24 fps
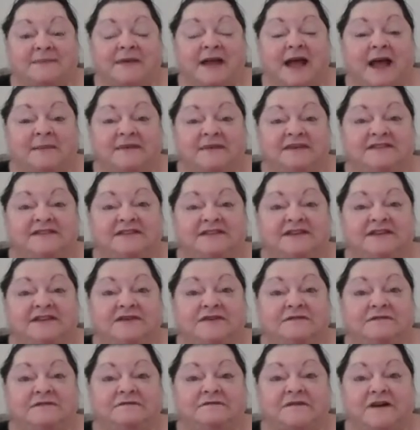coming to
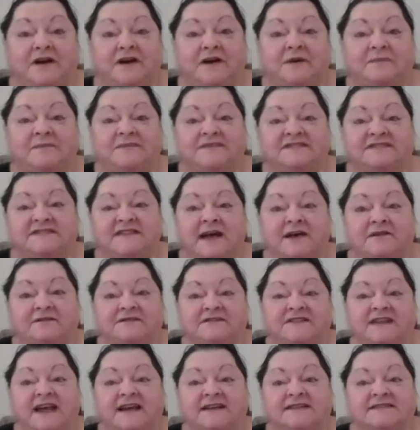you from
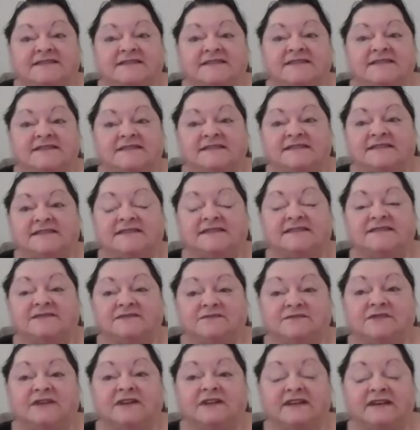South Texas. It
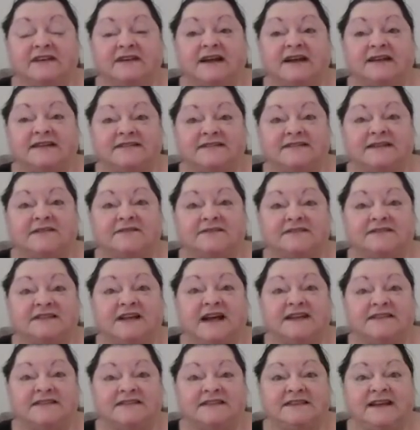is really nice
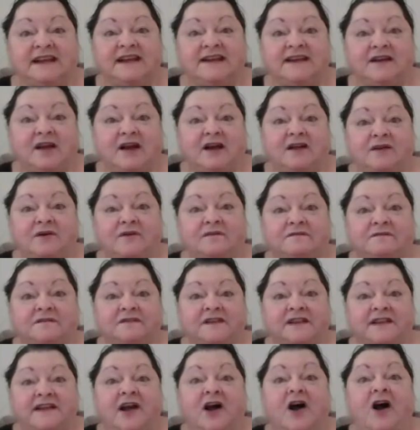outside today, not
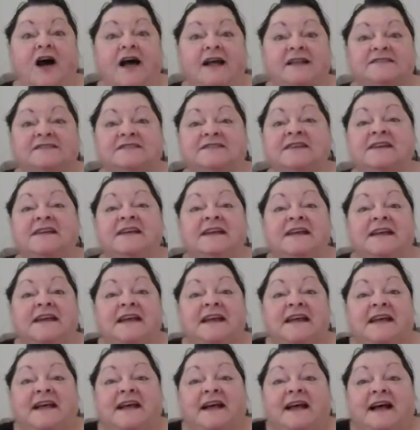overly hot.
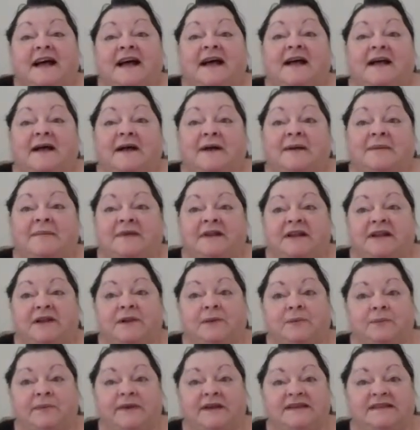A
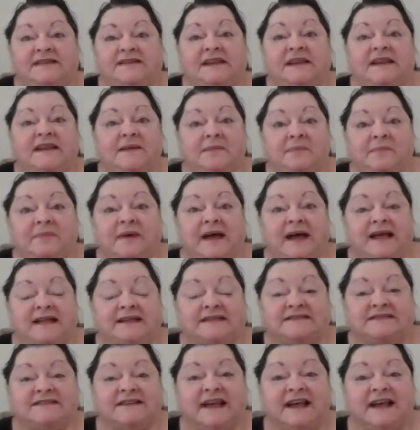little windy,
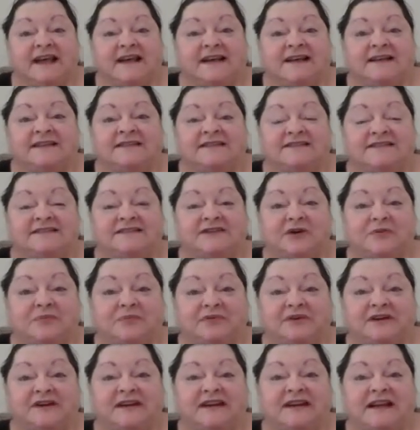but still
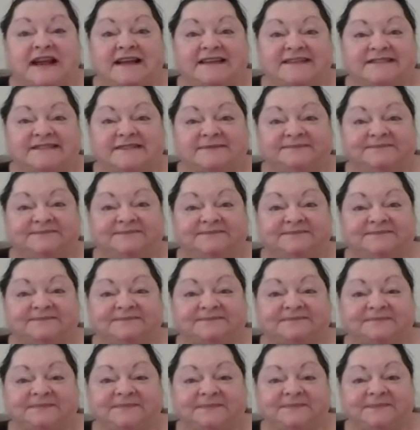pretty nice.
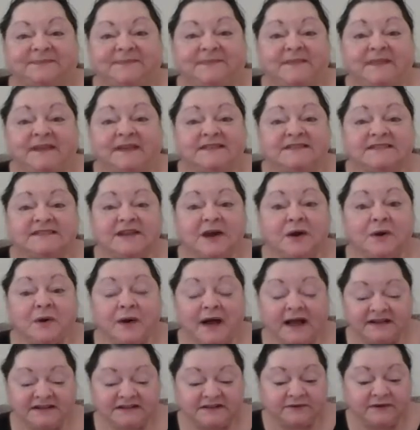So
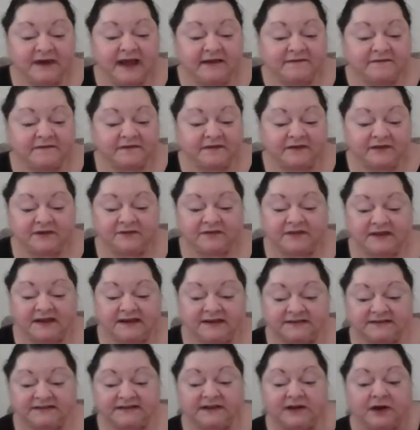I do have a few
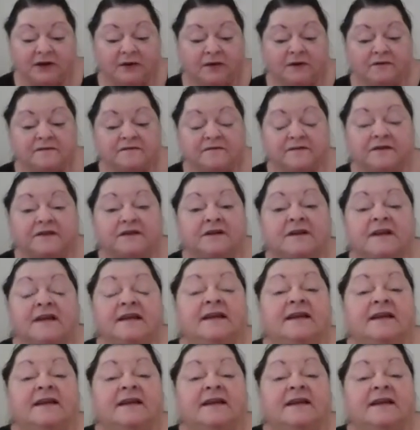things to go over.